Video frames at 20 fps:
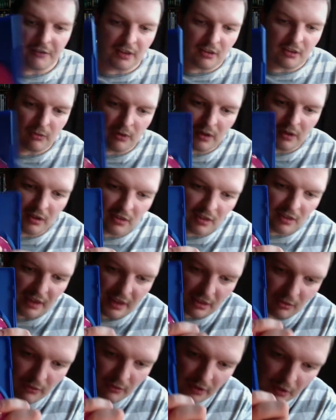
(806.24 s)
it's one of those. Yeah,
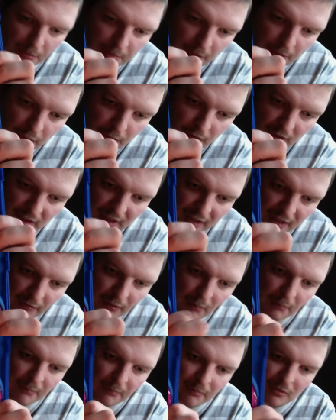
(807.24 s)
it's one of those blue
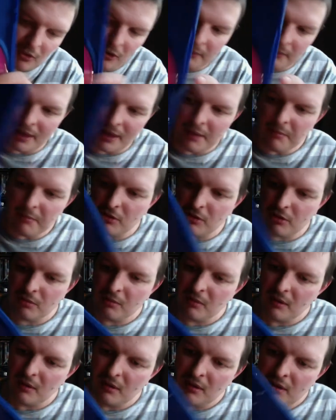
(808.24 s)
CD-ROM type games.
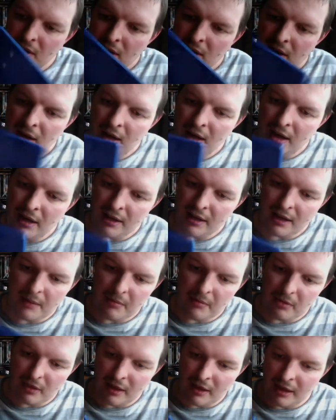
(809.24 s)

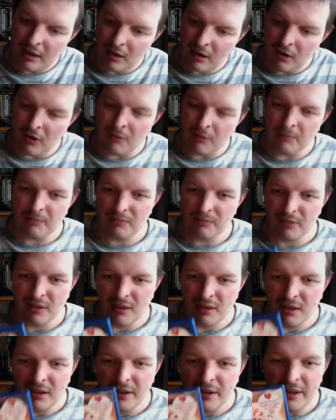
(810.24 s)

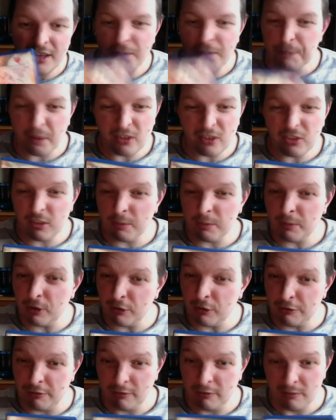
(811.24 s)
It's Buster
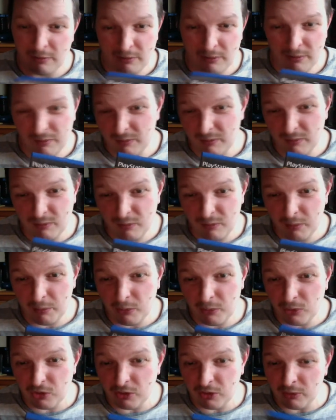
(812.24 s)
Move. What
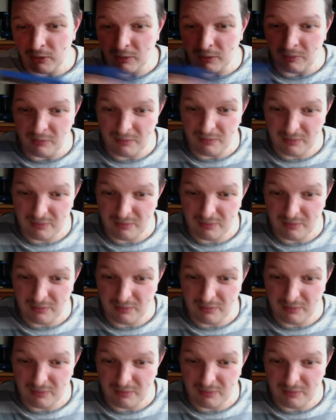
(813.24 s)
more do you want?